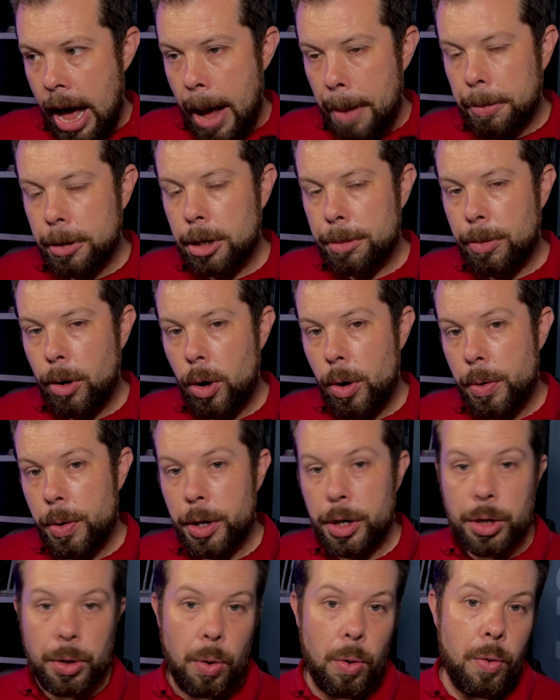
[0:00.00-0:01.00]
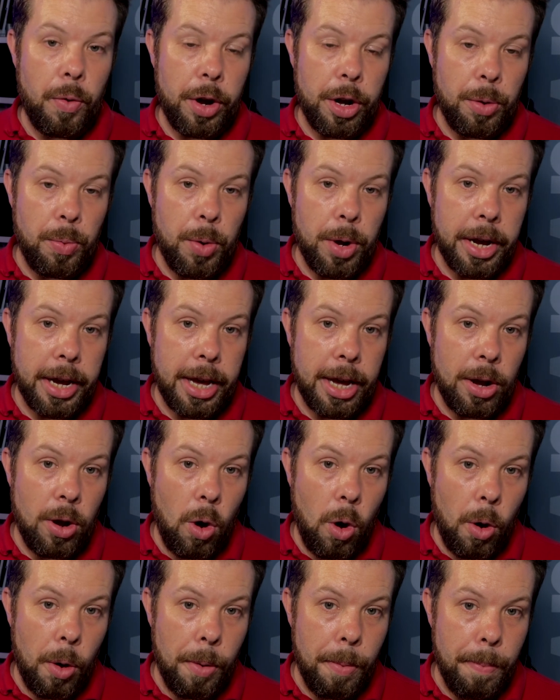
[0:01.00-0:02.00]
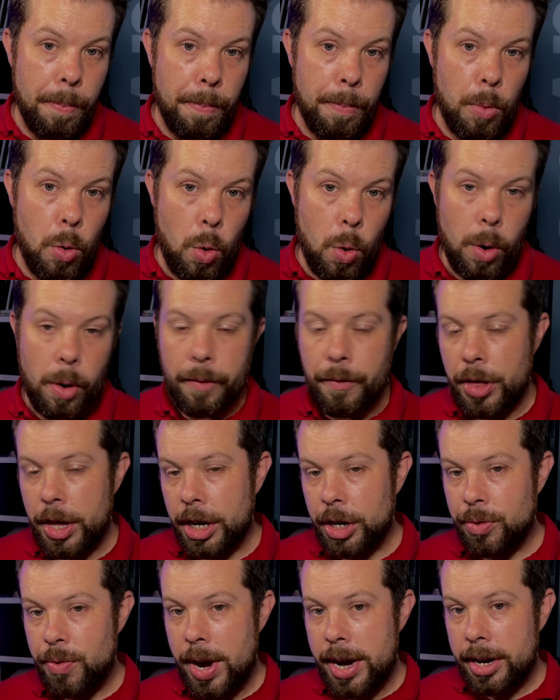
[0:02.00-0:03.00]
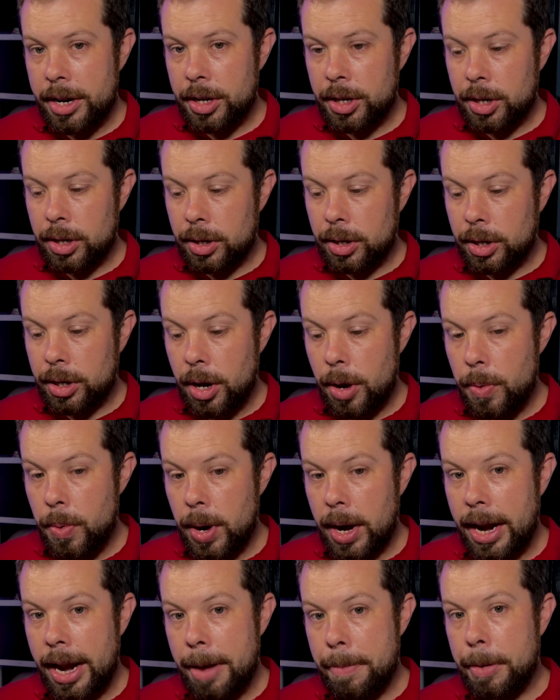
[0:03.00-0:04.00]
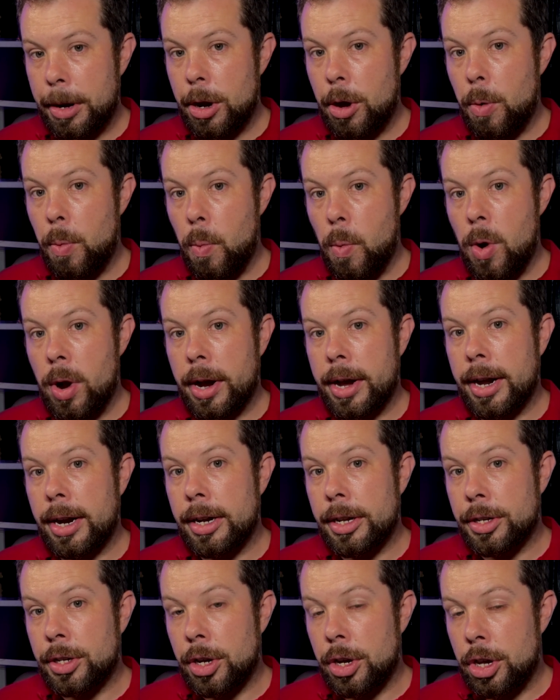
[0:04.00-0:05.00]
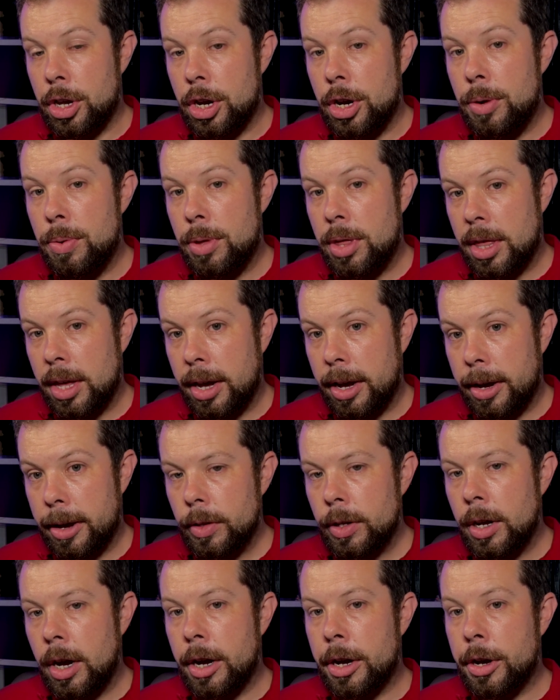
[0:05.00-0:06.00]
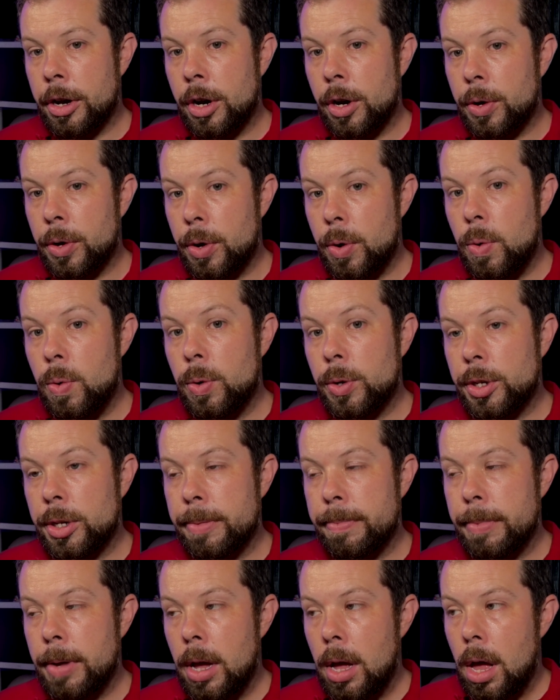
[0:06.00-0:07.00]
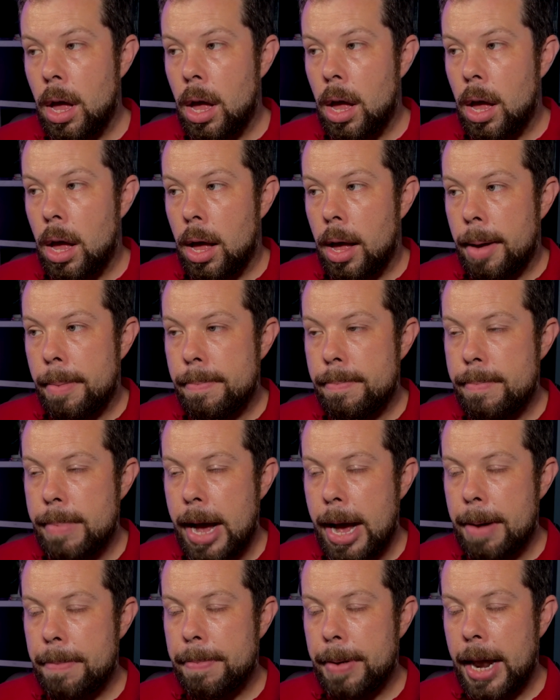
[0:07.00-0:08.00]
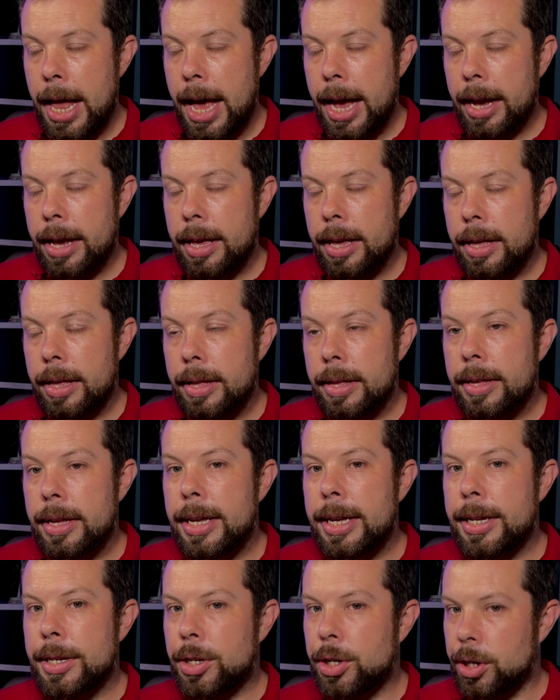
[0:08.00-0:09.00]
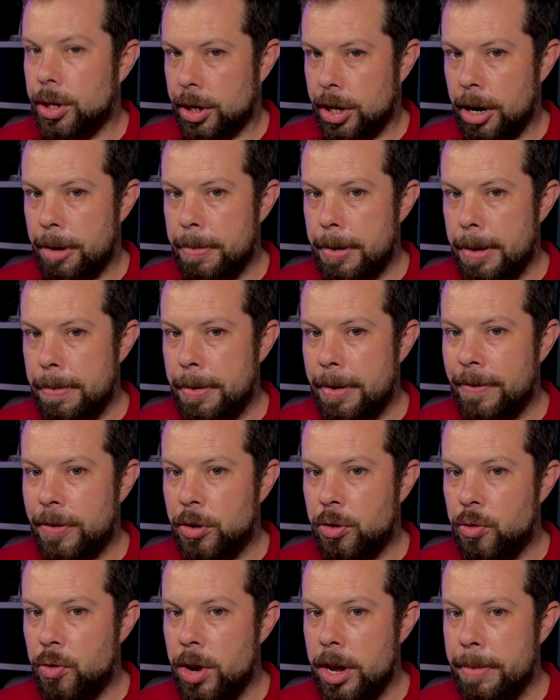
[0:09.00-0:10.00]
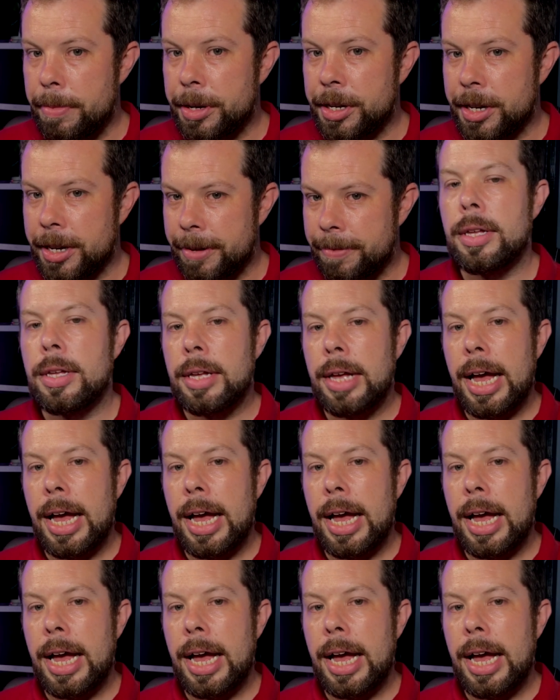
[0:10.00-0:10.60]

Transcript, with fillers: Apple Tomorrow is already working on more of these renders, so let me know what colours you think are going to look awesome. Matte black is just going to be a bit of a dream, isn't it?